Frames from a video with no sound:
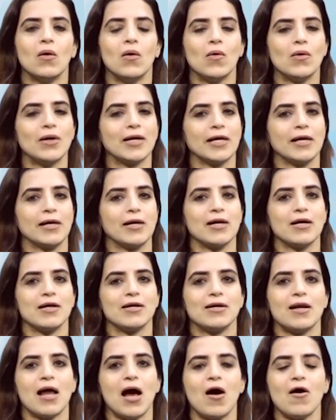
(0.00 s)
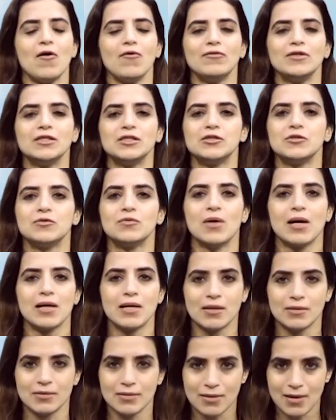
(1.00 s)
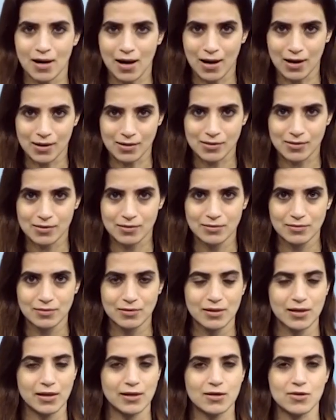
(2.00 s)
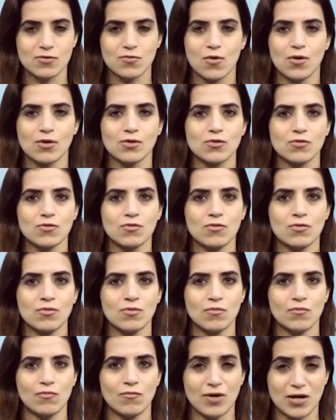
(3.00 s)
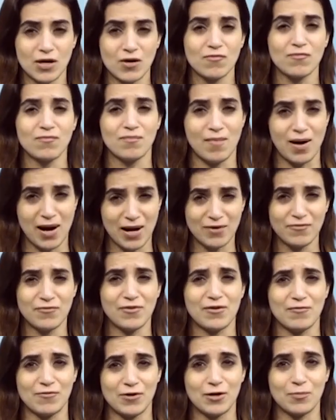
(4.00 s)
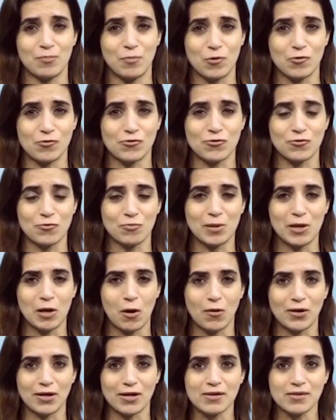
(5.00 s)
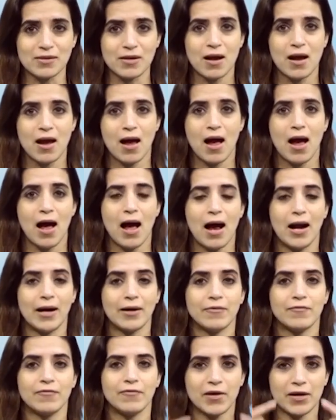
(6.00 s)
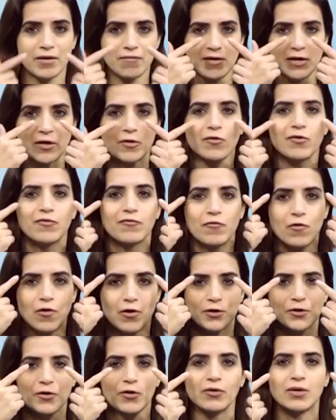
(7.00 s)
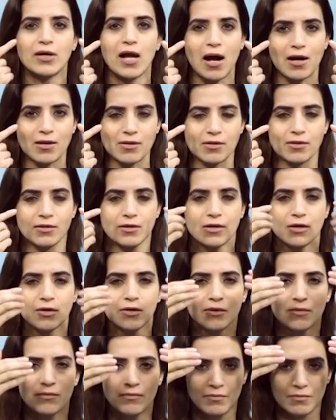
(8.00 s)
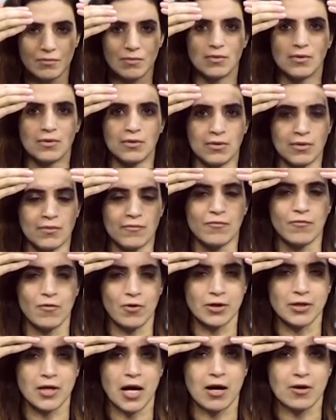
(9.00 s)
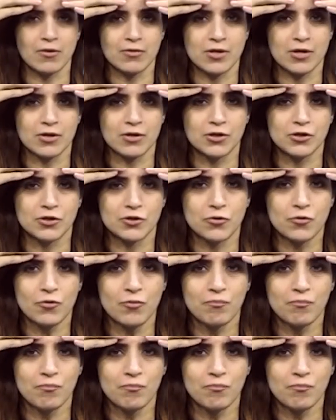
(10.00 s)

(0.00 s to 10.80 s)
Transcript: Okay, now we'll do another asana. It is also one of my favorite pose, to be honest, and very, very good for your dark circle, for dark circle too.